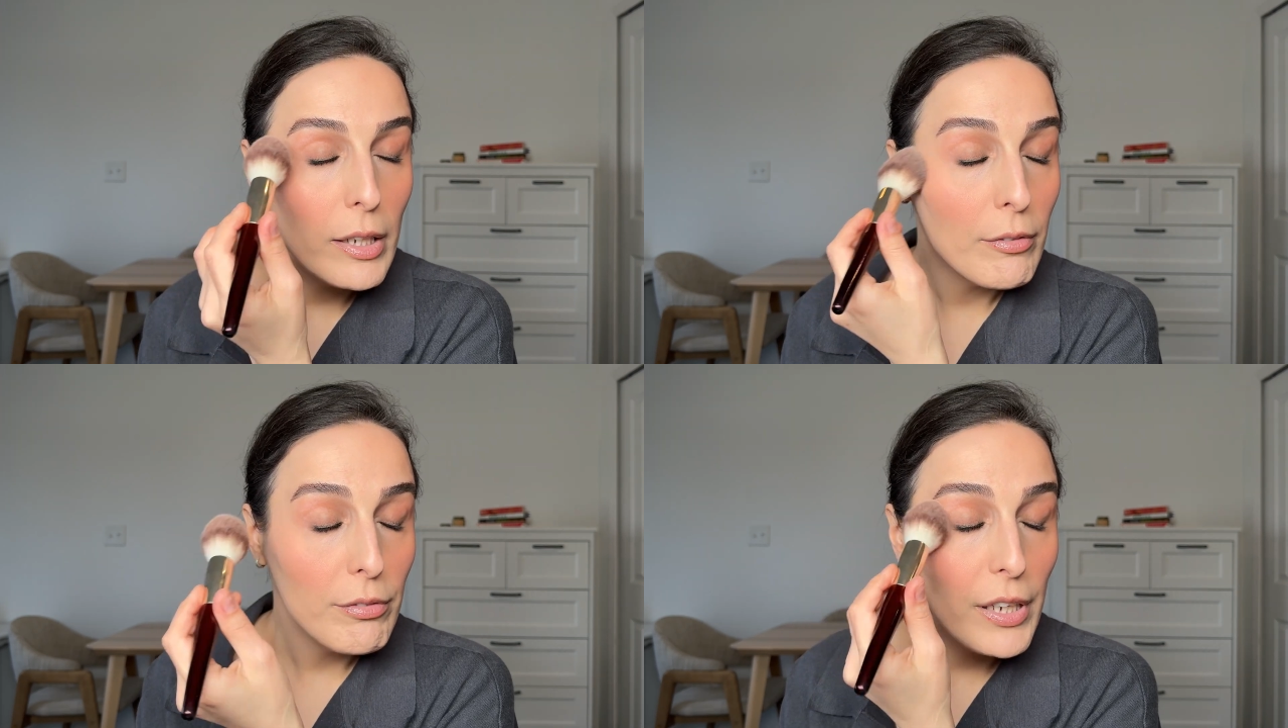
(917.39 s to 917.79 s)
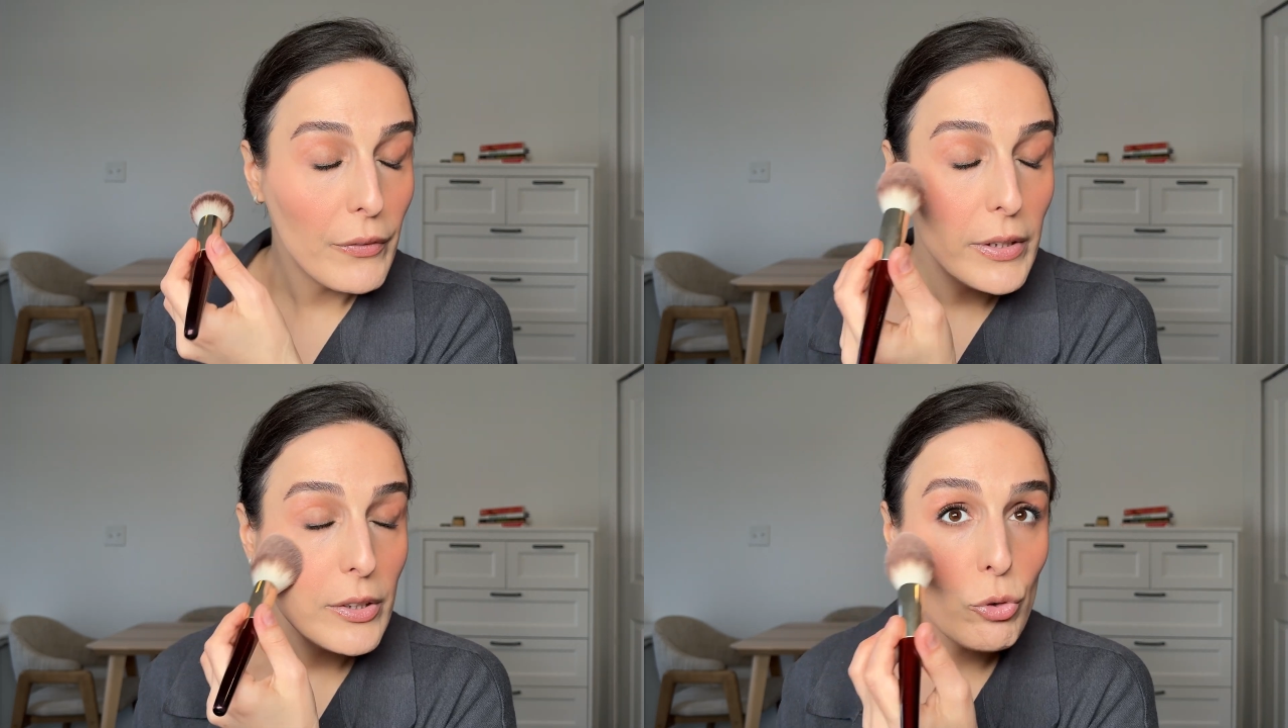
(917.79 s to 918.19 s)
a
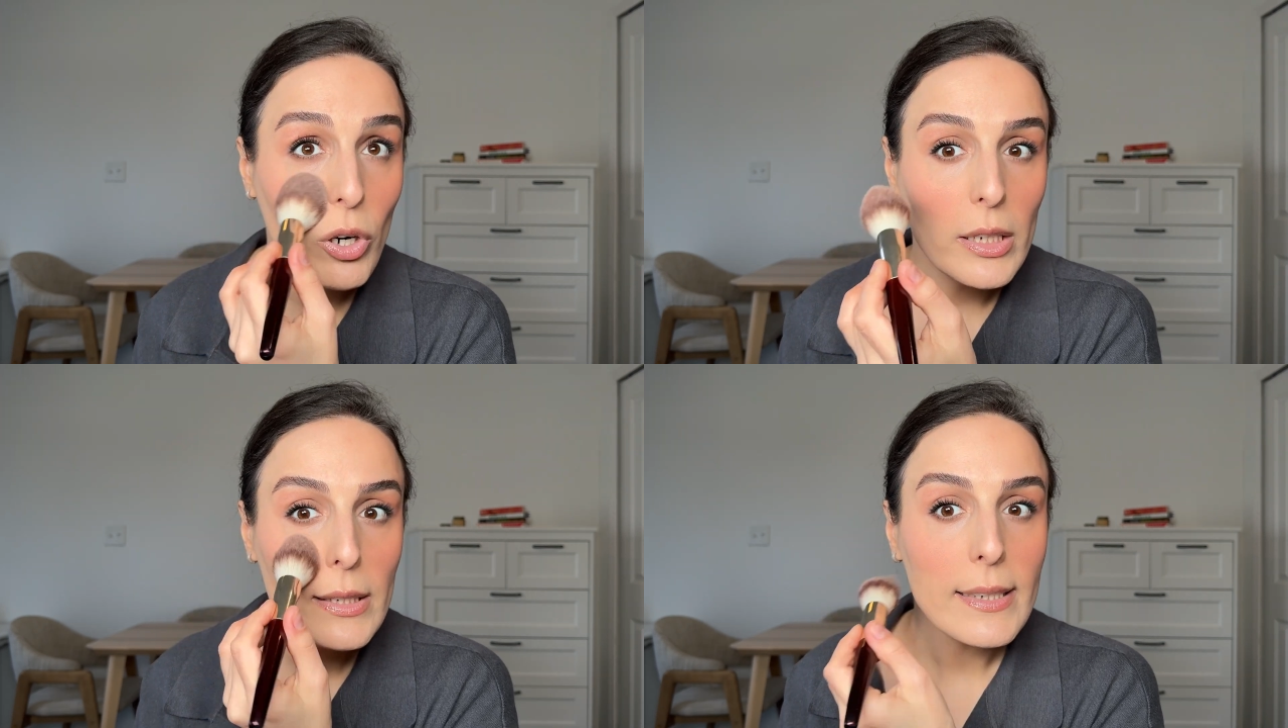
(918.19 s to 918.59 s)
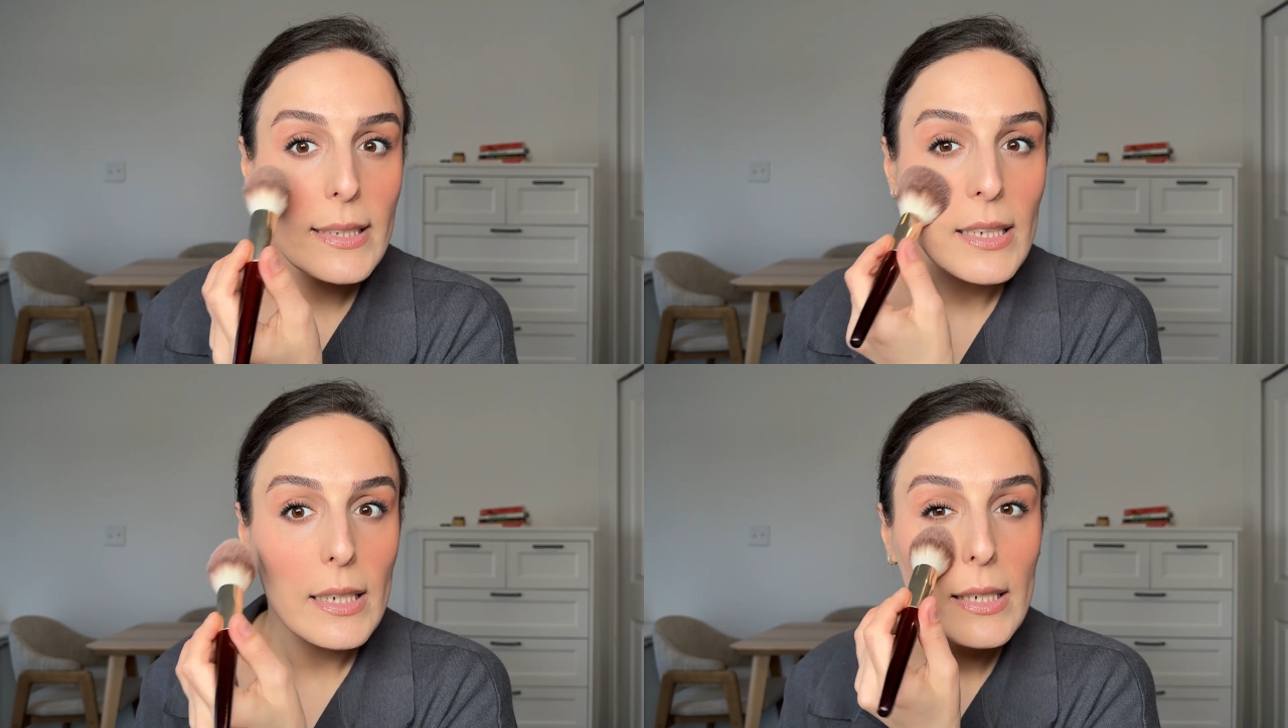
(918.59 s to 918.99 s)
very dry
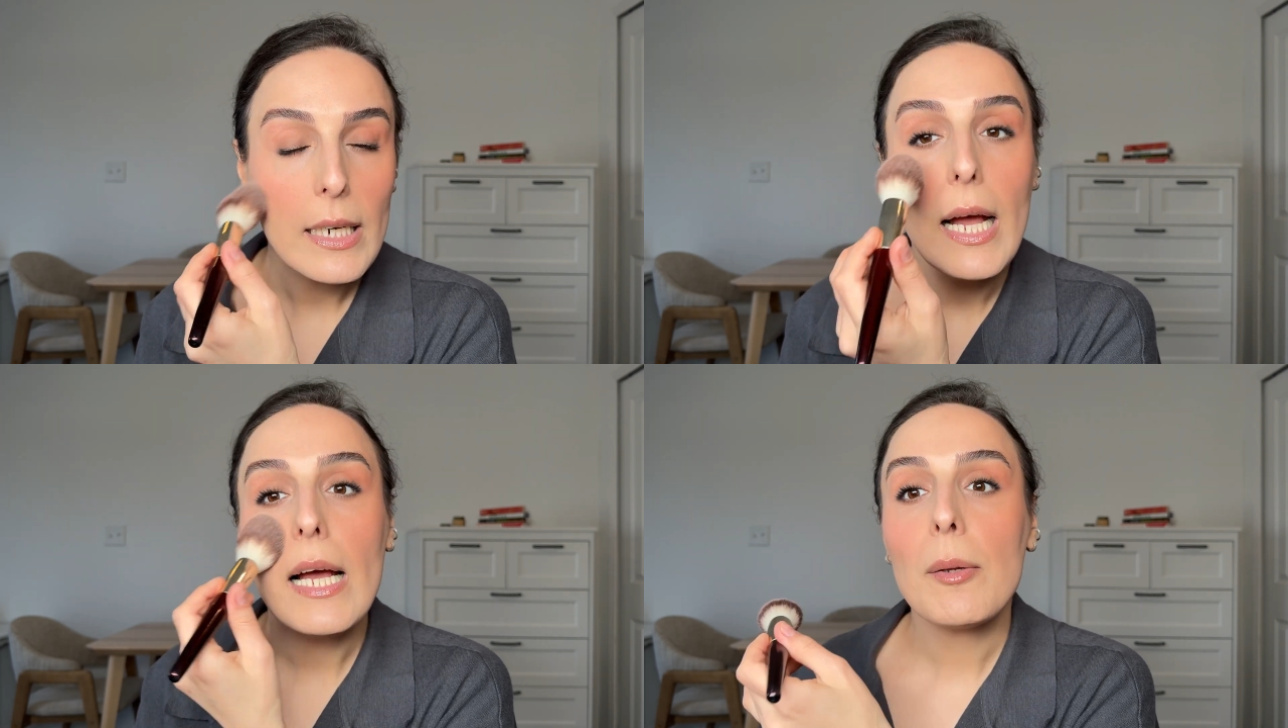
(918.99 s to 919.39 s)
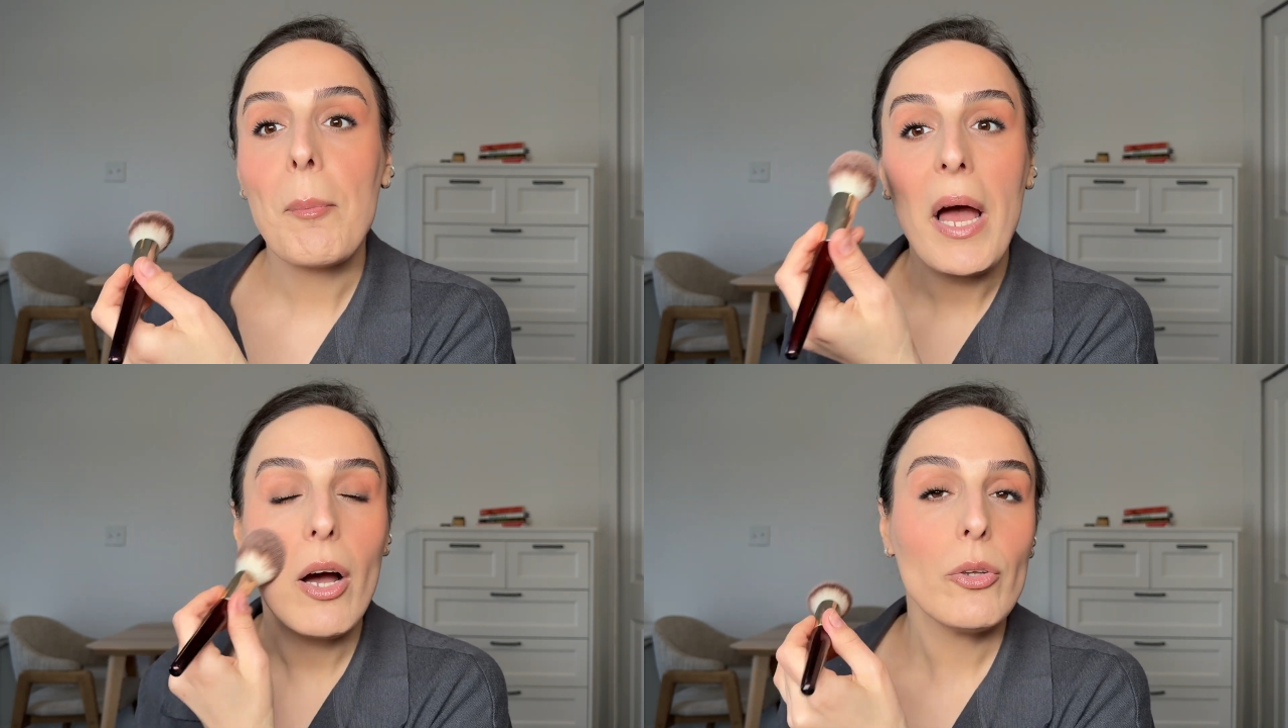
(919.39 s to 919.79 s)
skin and
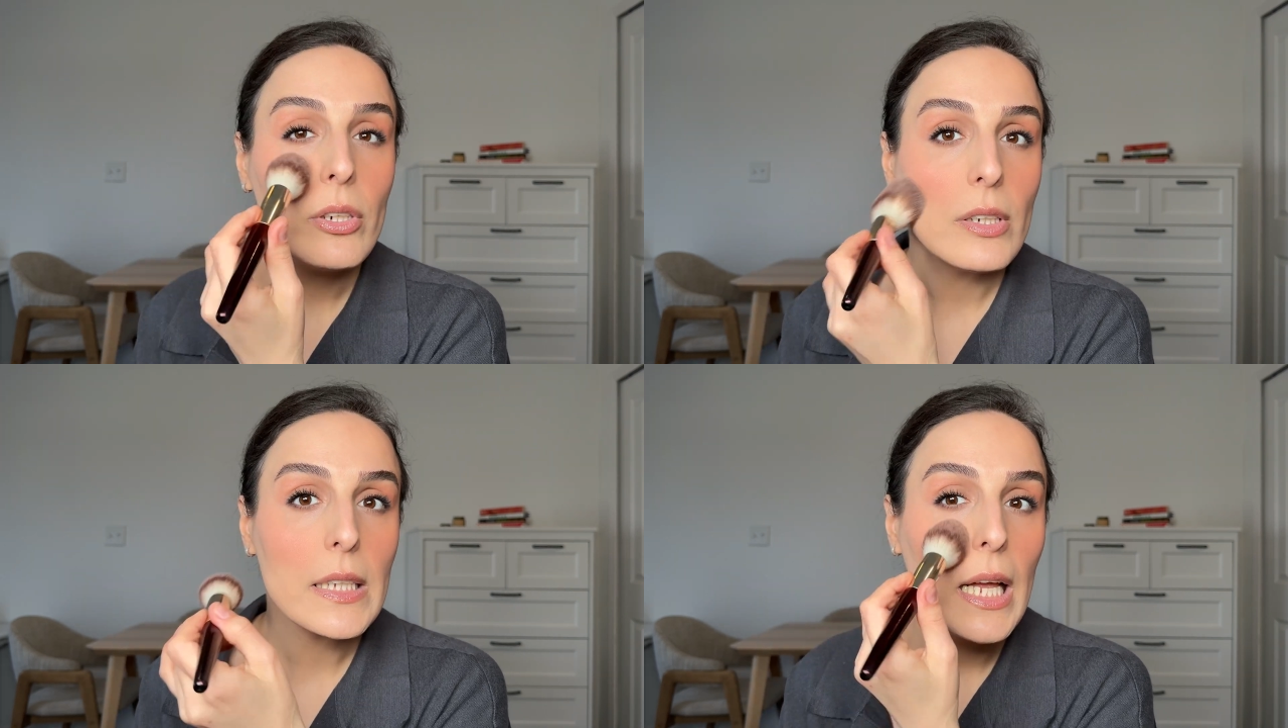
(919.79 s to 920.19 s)
powders